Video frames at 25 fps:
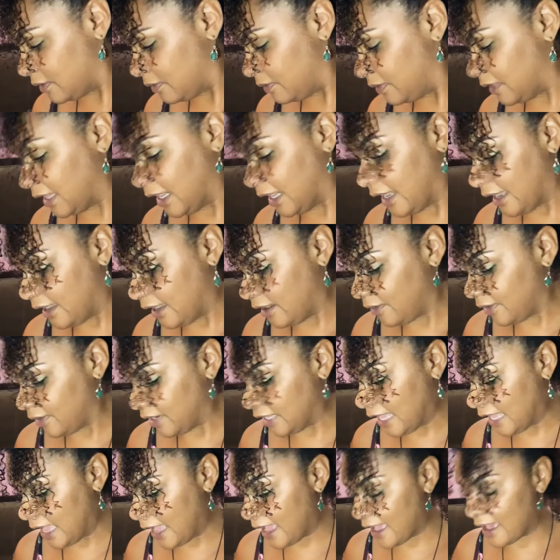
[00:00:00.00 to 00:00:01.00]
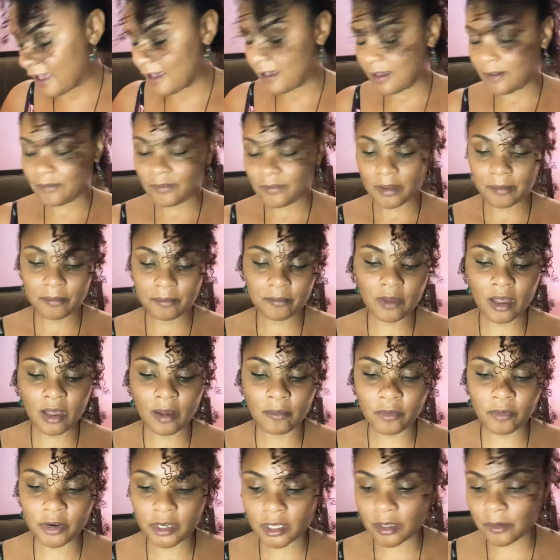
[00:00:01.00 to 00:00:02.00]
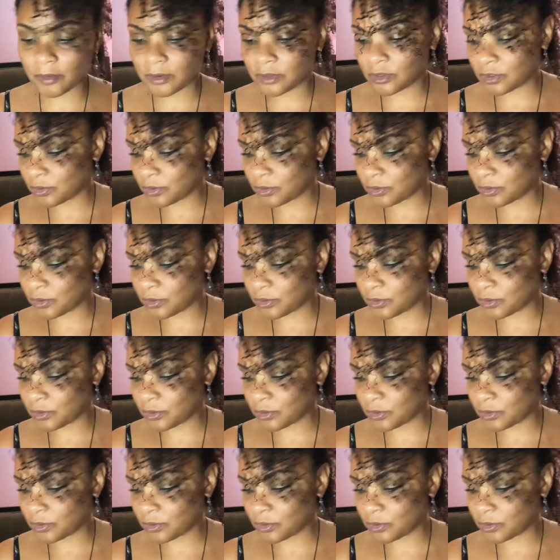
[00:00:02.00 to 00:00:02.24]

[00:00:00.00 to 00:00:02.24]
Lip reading: that I already have. I'm working with the